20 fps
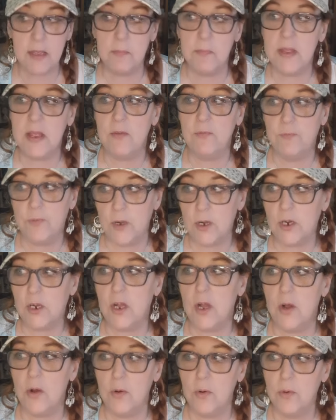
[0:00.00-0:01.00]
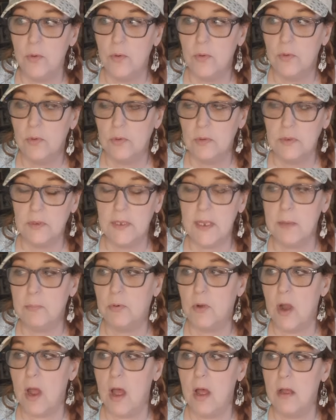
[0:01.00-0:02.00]
can be a Virgo,
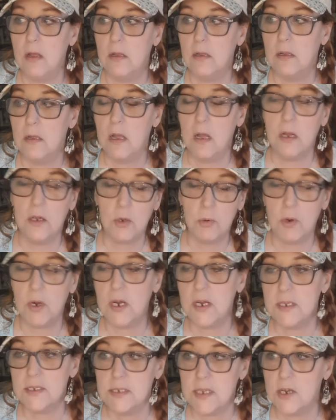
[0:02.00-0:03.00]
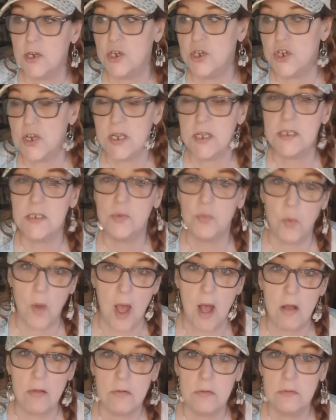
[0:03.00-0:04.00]
Libra, Aquarius energy as
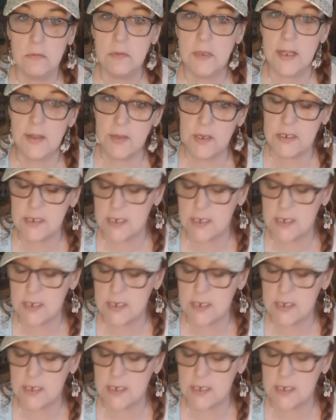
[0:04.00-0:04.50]
well in the